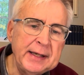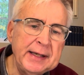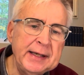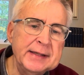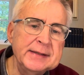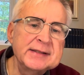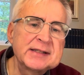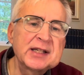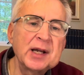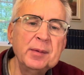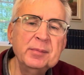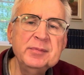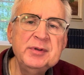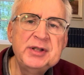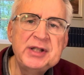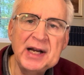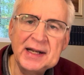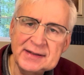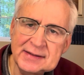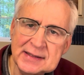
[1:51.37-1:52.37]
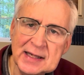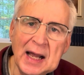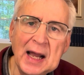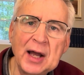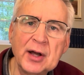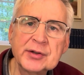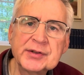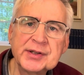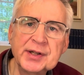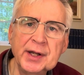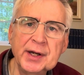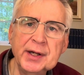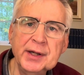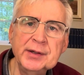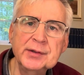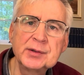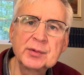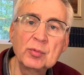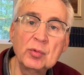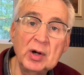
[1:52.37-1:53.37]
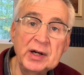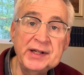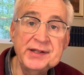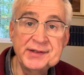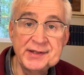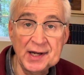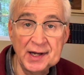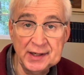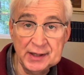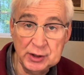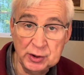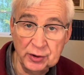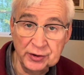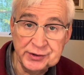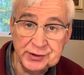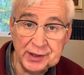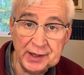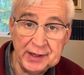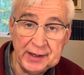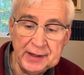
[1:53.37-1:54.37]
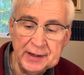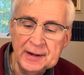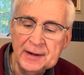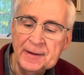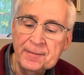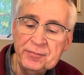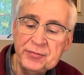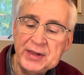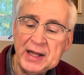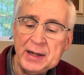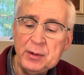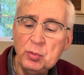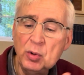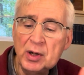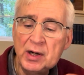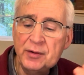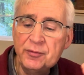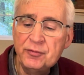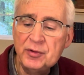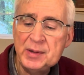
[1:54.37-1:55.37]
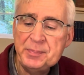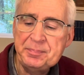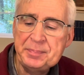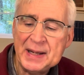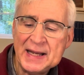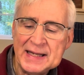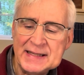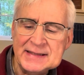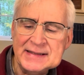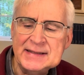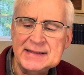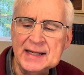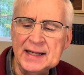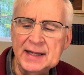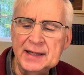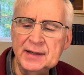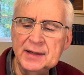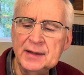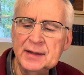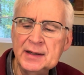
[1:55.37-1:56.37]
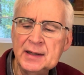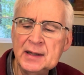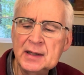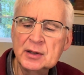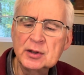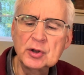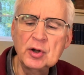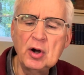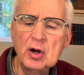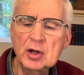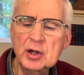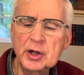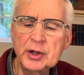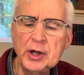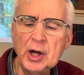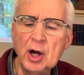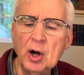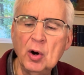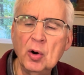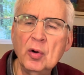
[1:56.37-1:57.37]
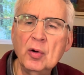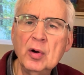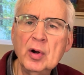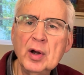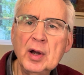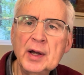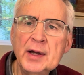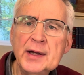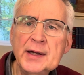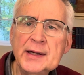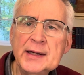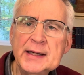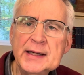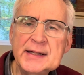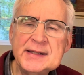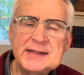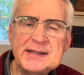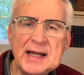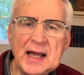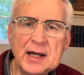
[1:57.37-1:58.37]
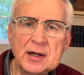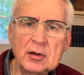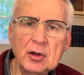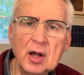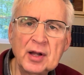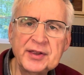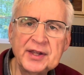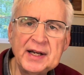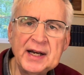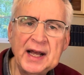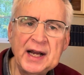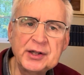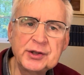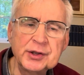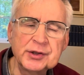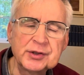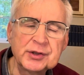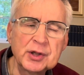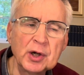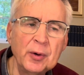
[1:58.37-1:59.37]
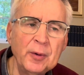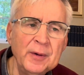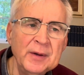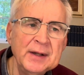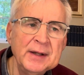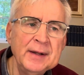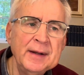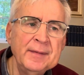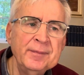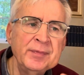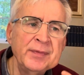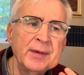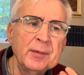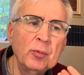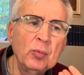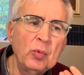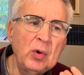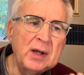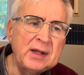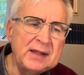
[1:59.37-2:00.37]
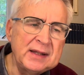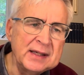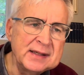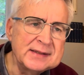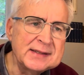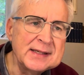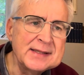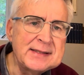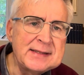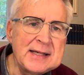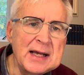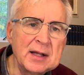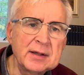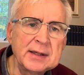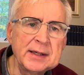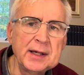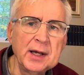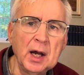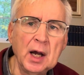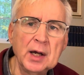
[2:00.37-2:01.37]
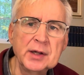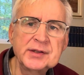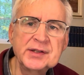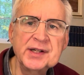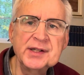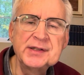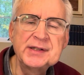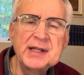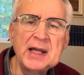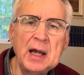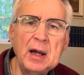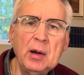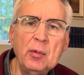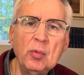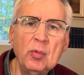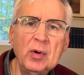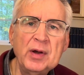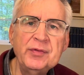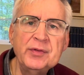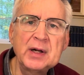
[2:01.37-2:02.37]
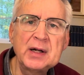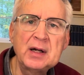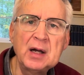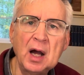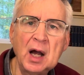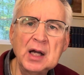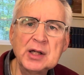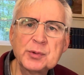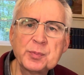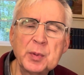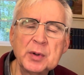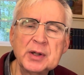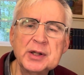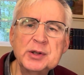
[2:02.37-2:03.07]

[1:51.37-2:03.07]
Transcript: in some Gentile cities, what he's done in your city, they would have repented long ago in sackcloth and ashes. So, what this is telling us is that when the gospel